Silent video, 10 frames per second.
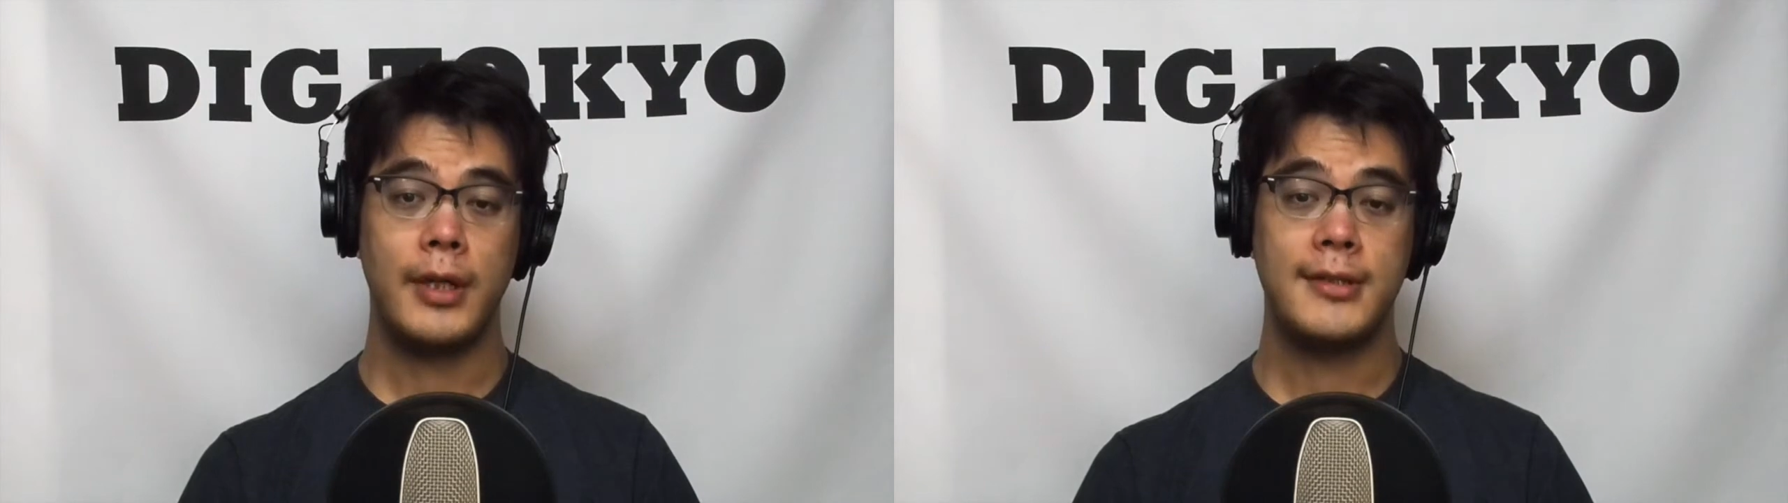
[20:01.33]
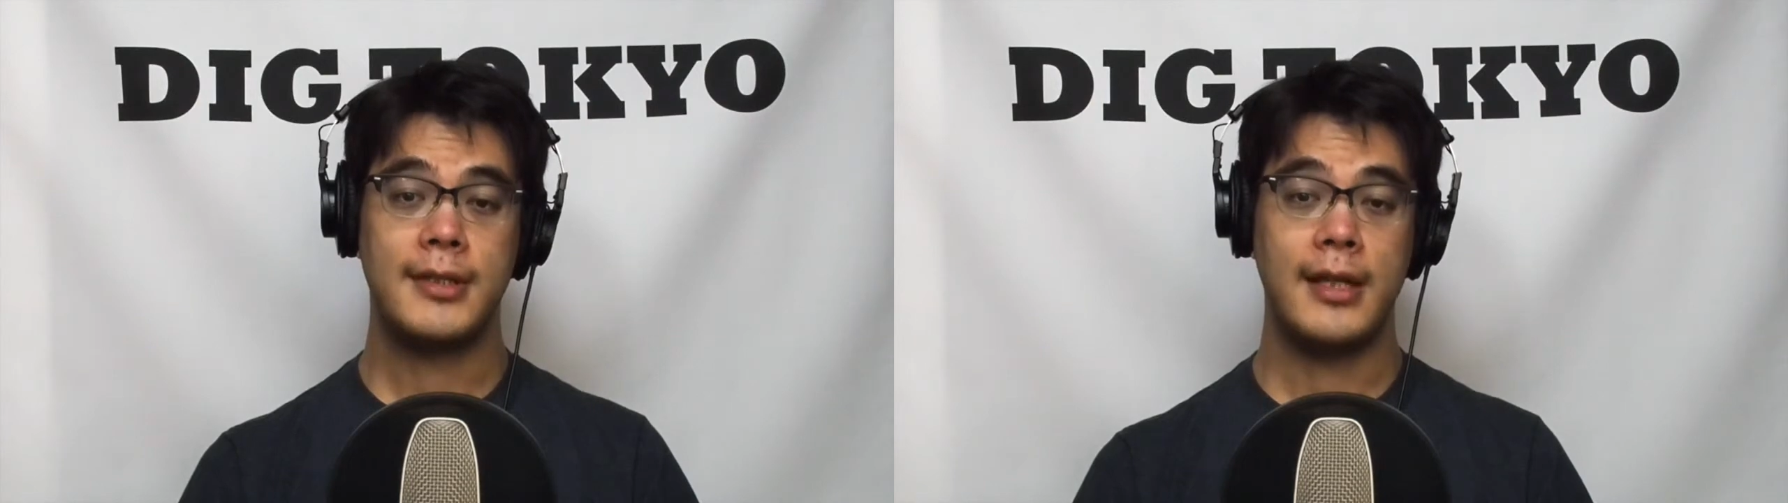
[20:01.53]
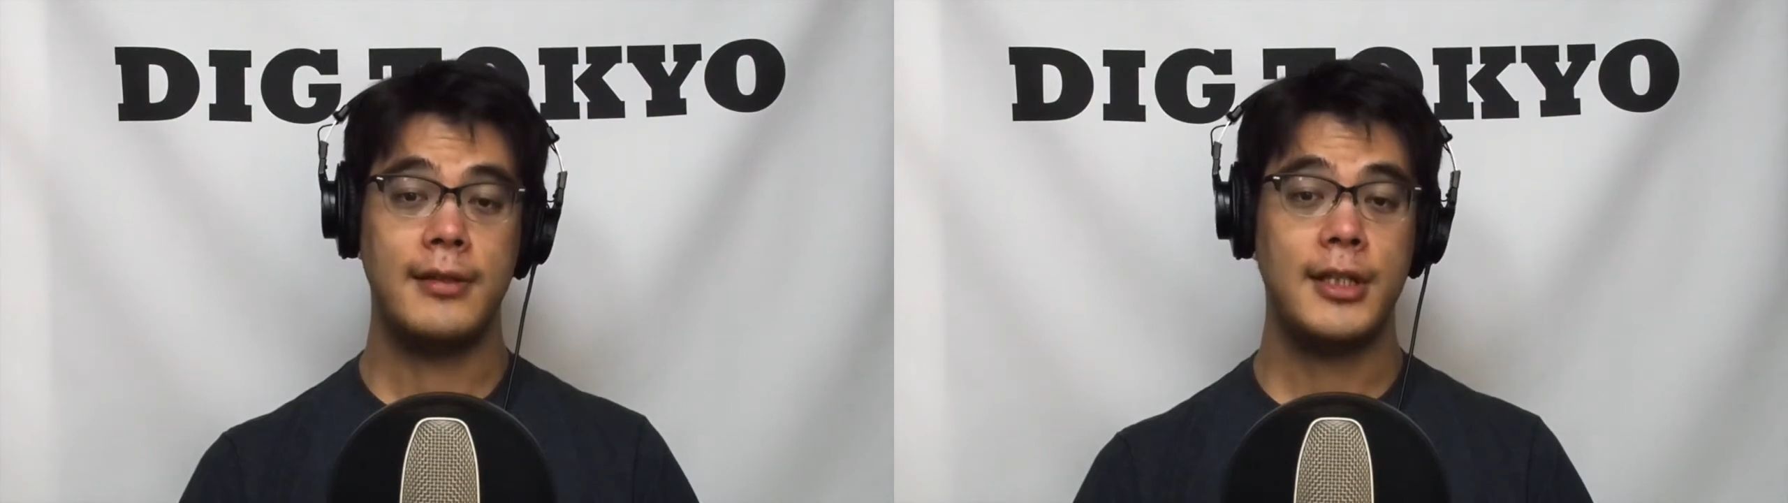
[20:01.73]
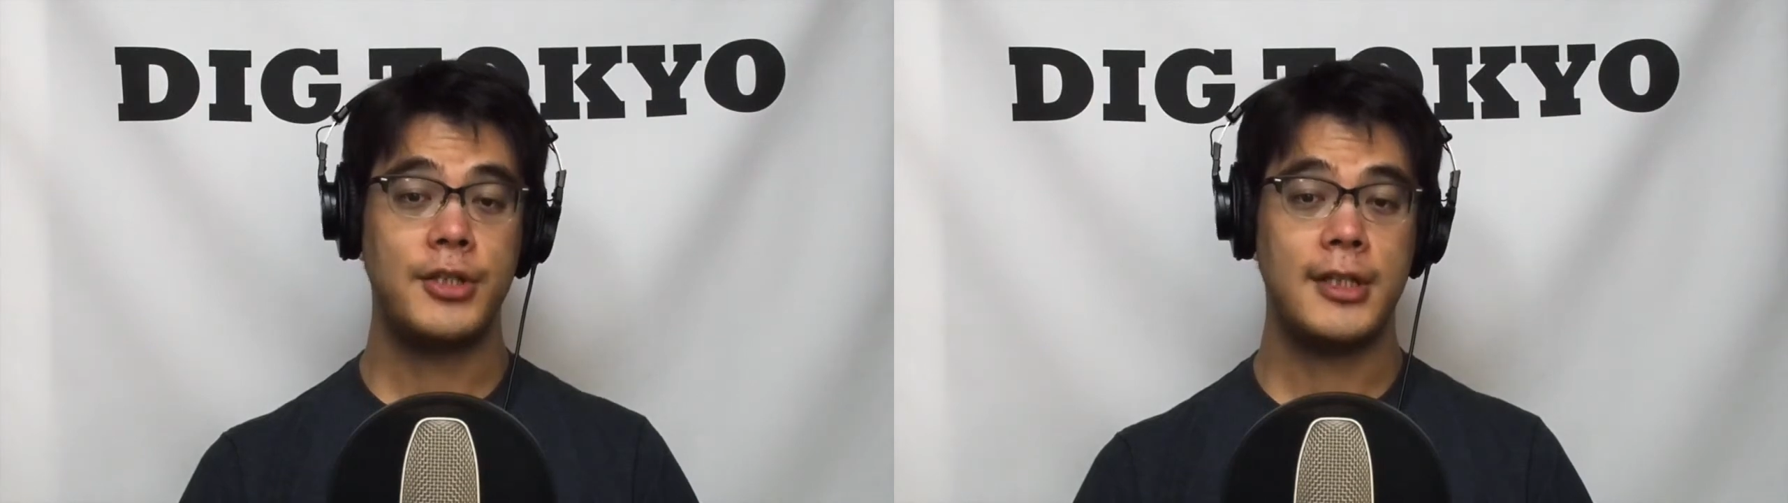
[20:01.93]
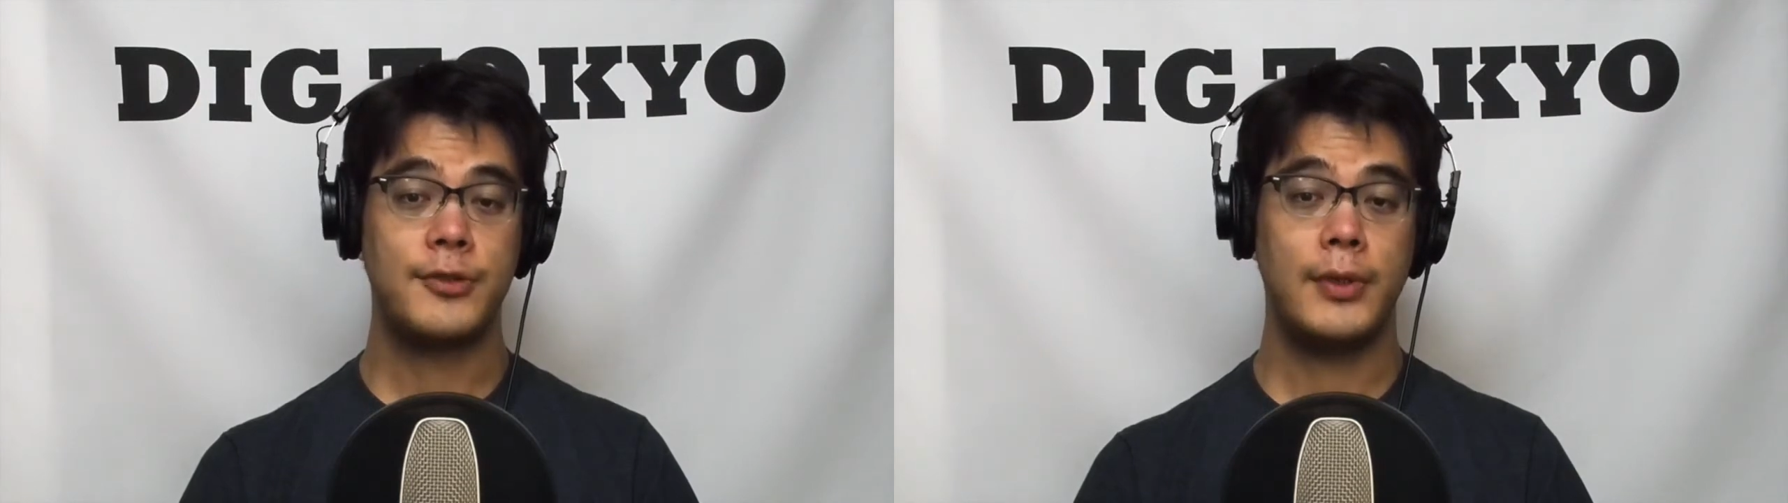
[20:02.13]
is the
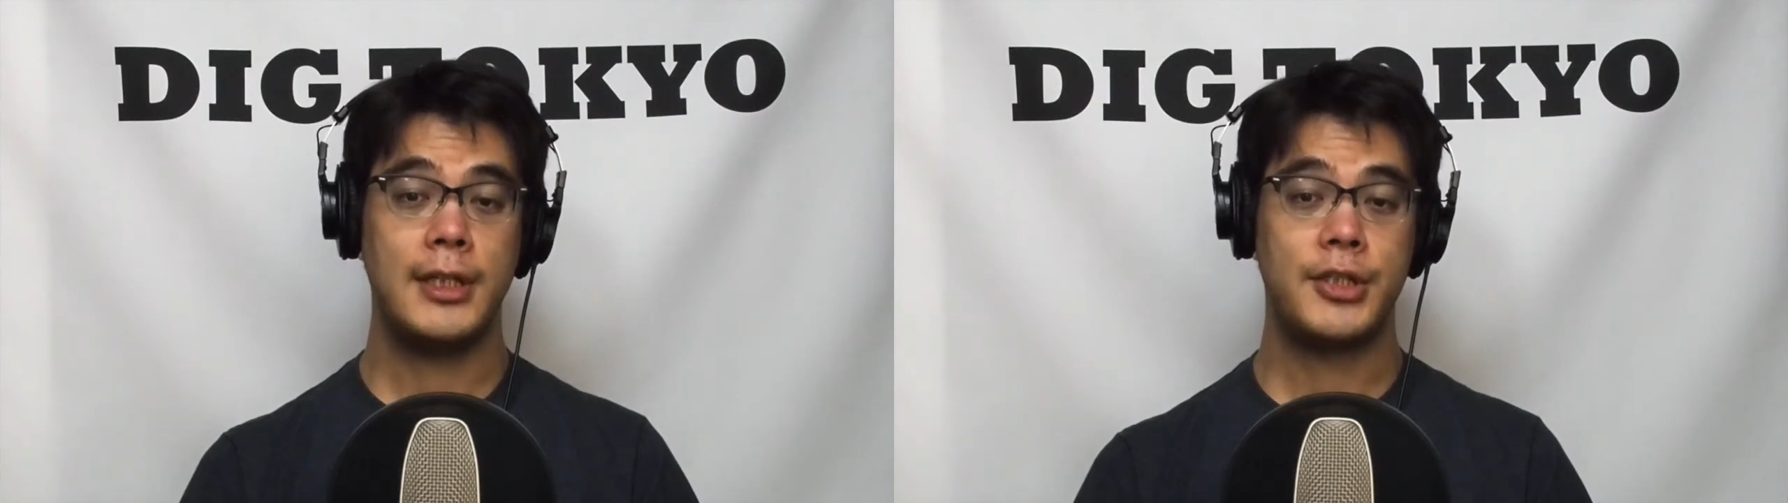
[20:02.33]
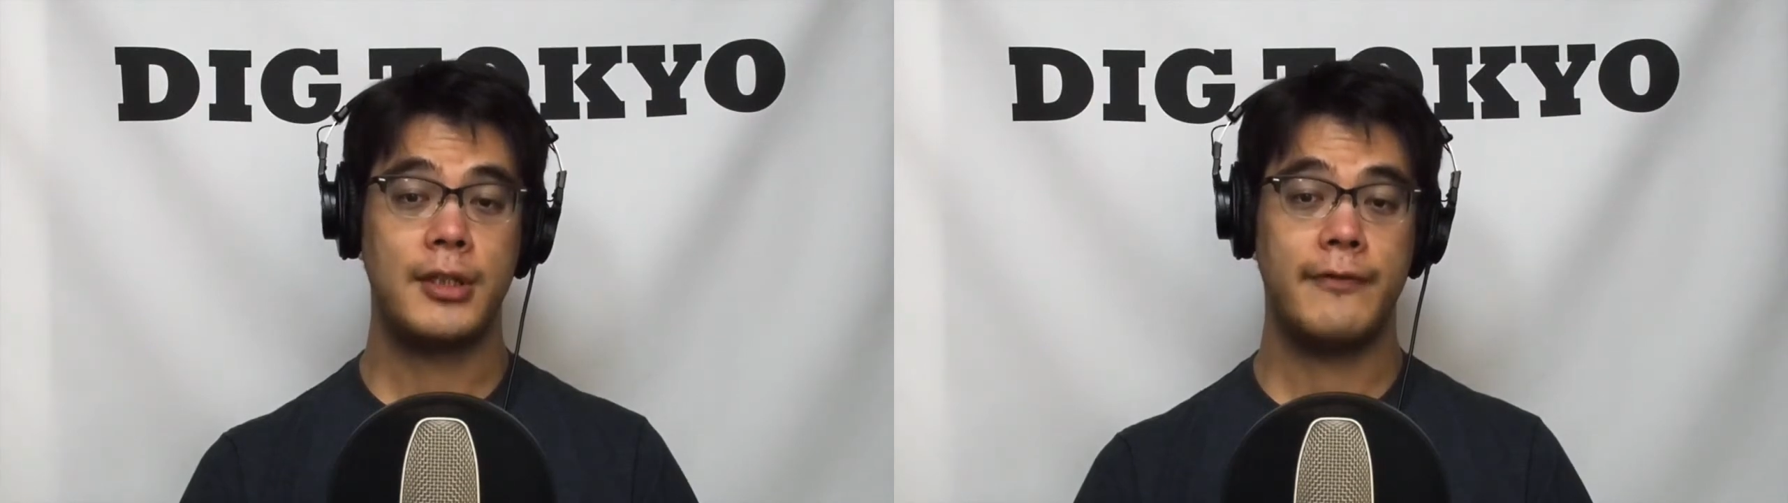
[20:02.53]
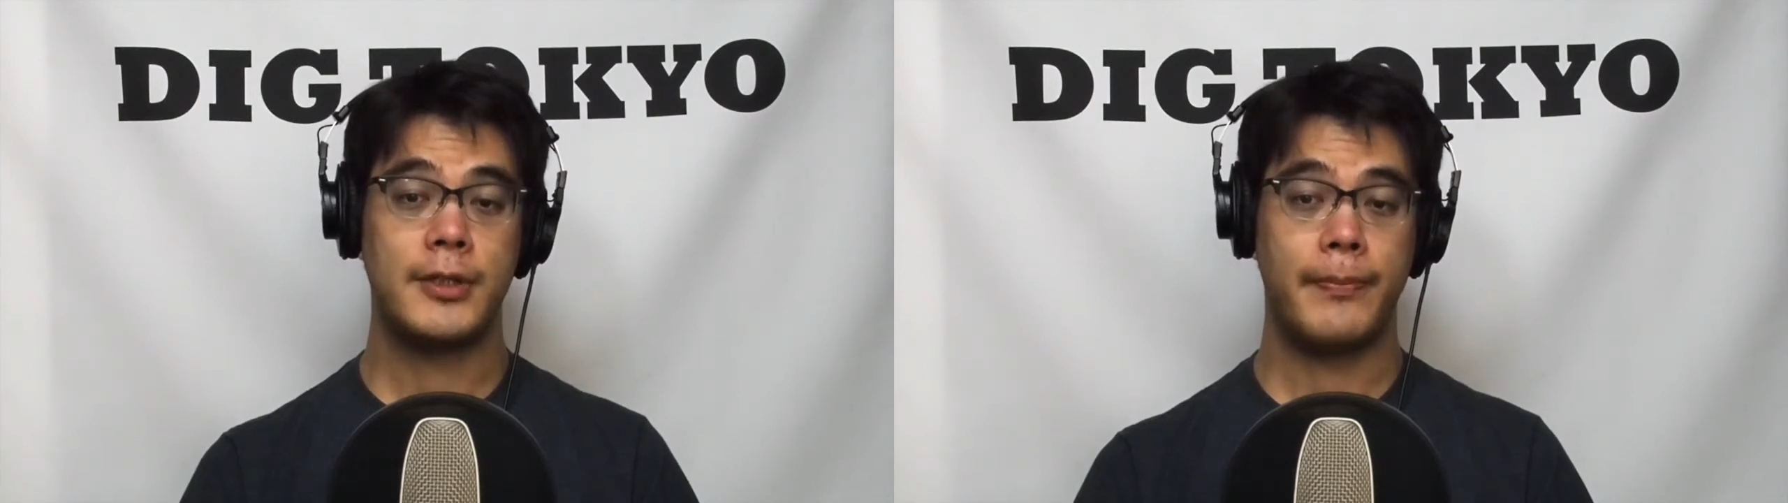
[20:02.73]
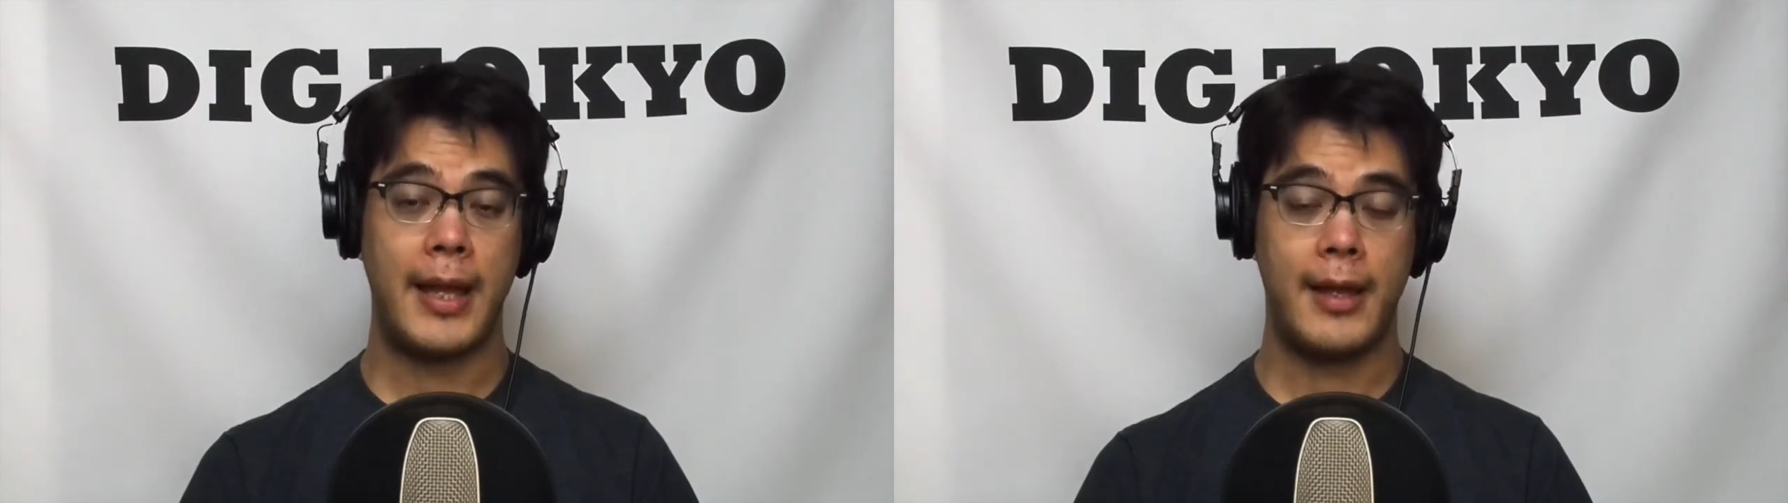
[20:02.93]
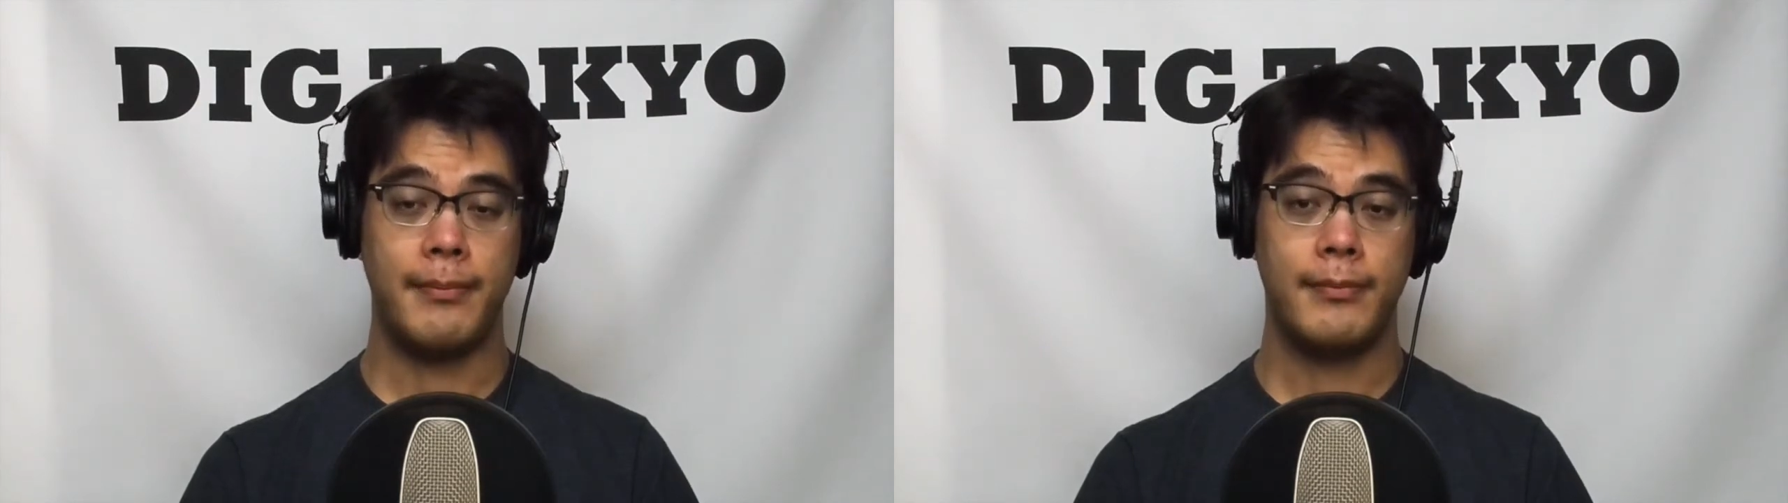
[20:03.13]
indigenous religion of
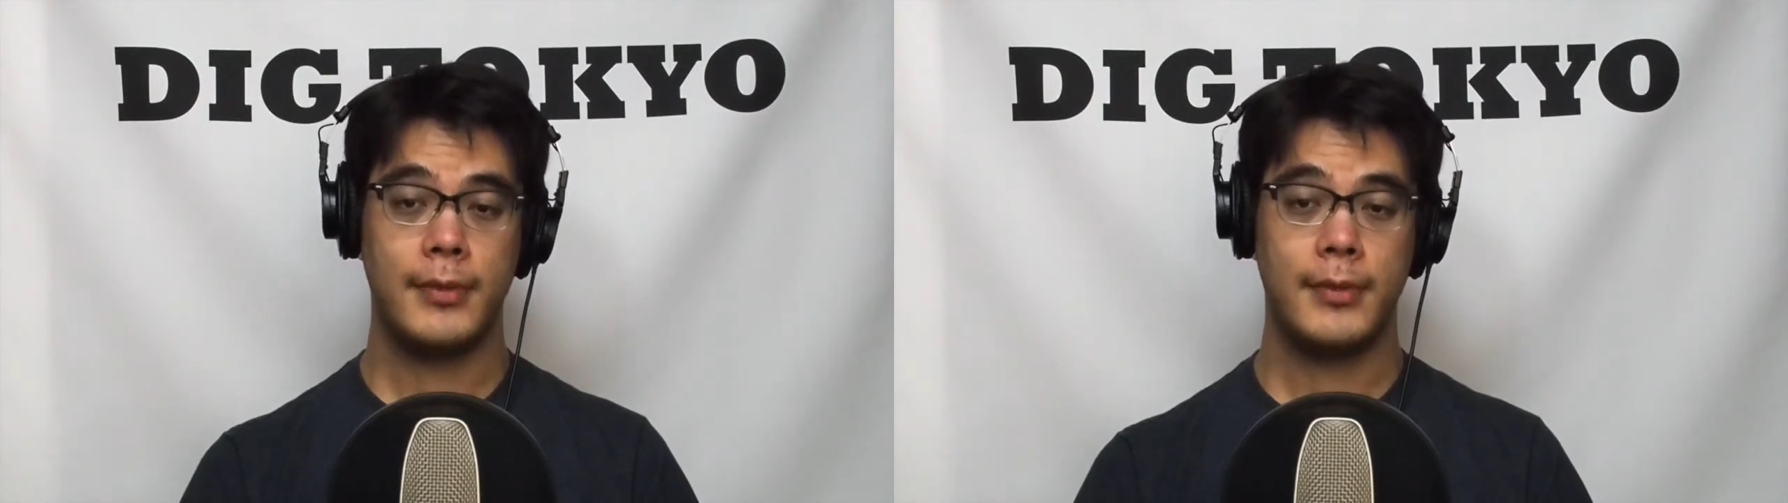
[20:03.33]
Japan,